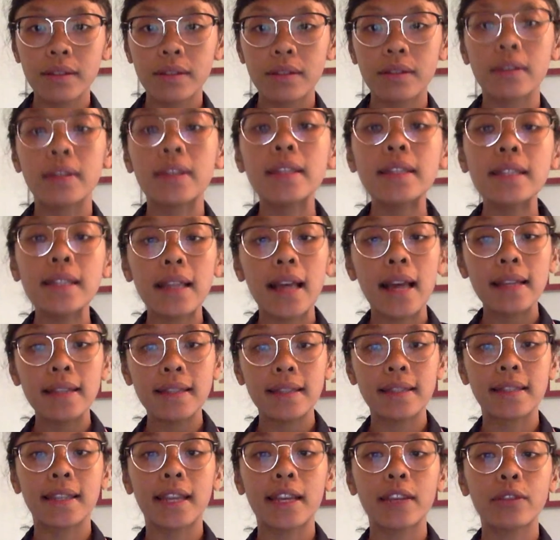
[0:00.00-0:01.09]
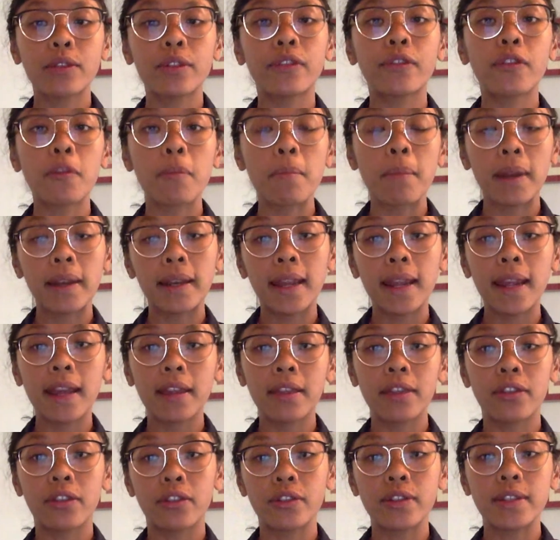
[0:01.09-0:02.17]
So this class is scheduled for Monday
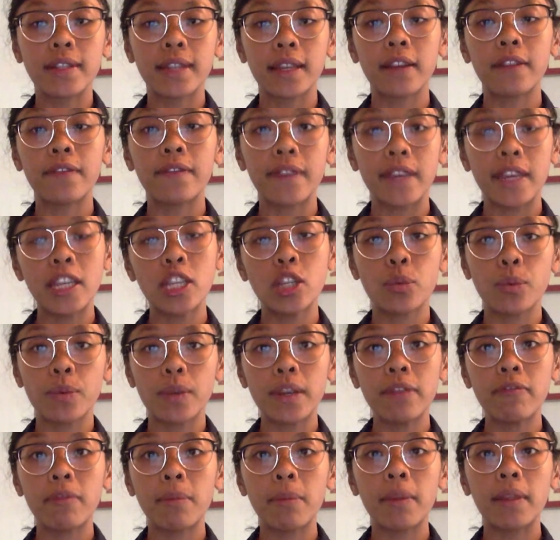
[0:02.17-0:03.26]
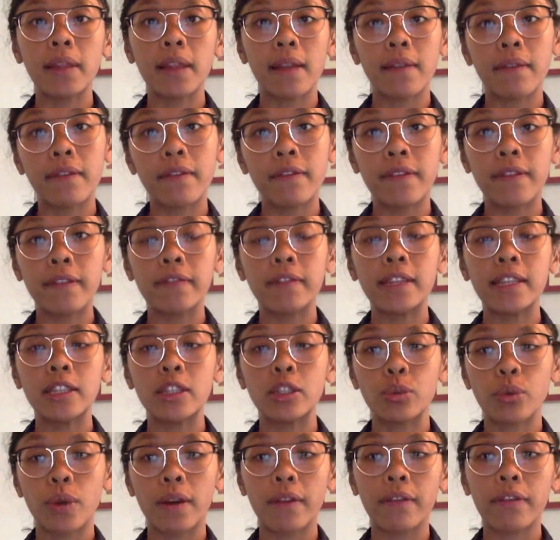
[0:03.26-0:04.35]
and Thursday of each week from 11:50
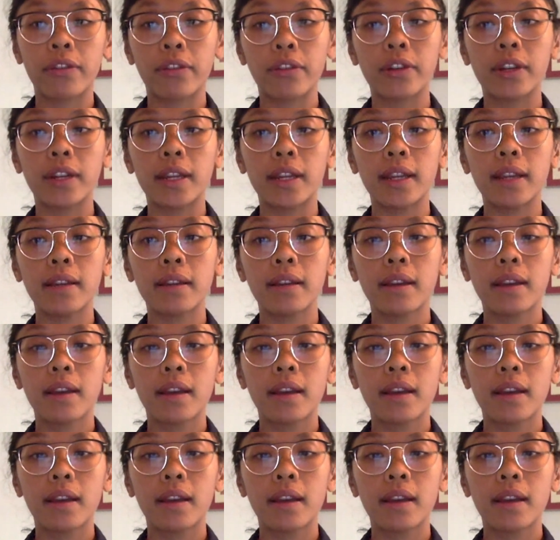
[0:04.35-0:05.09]
to 12:30.